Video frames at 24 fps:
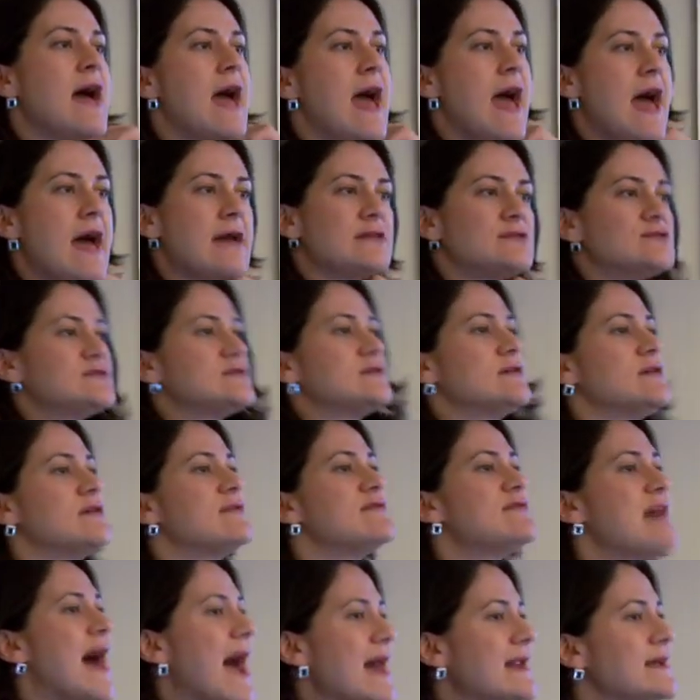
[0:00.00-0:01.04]
And
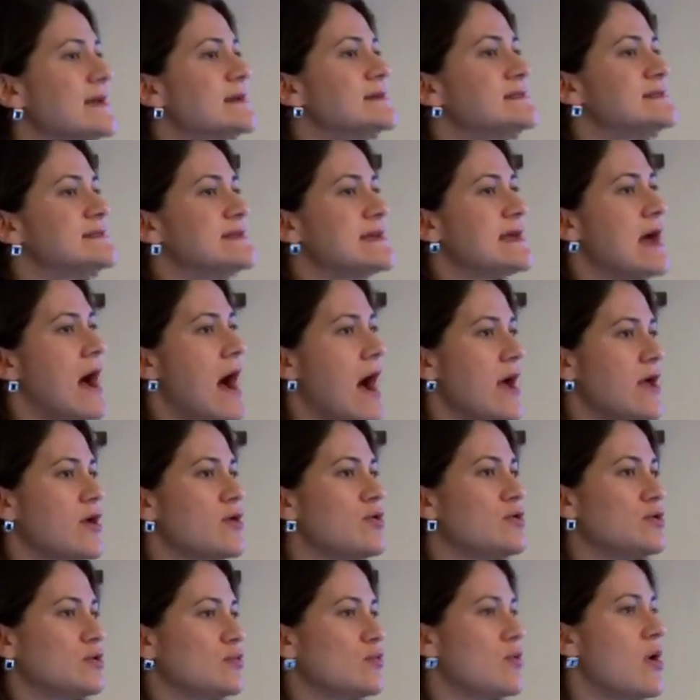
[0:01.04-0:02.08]
that is the
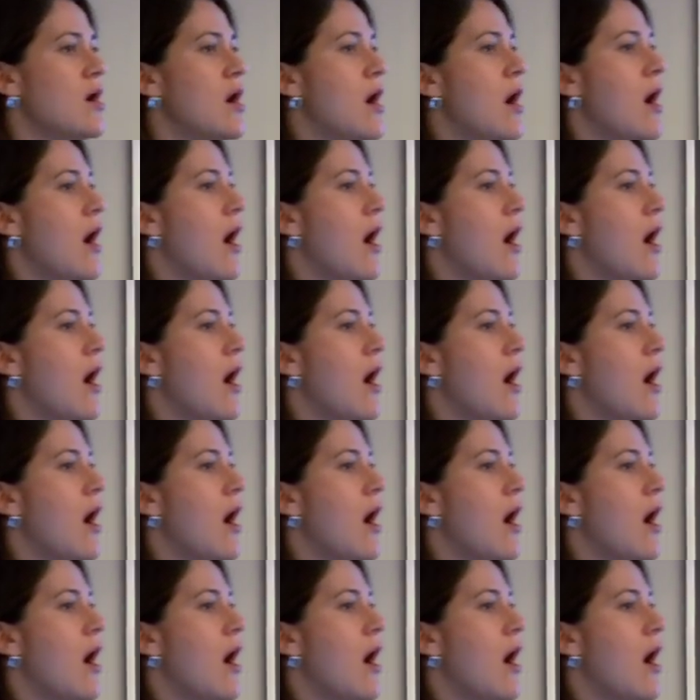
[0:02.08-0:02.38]
IOU